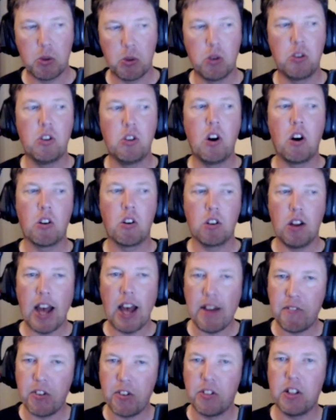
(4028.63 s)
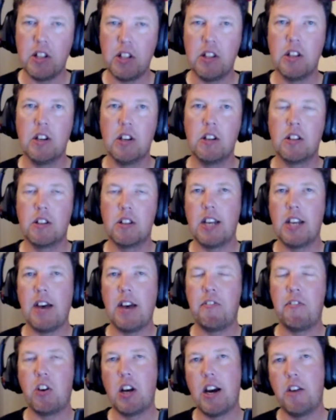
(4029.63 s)
but not everything that the
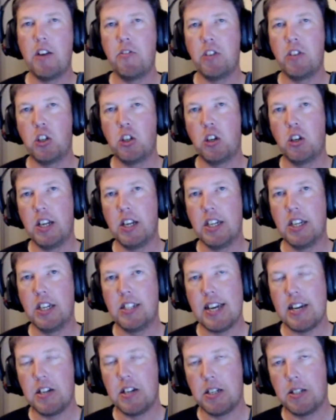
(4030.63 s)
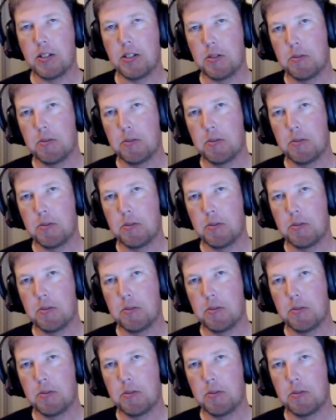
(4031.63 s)
FIA originally intended.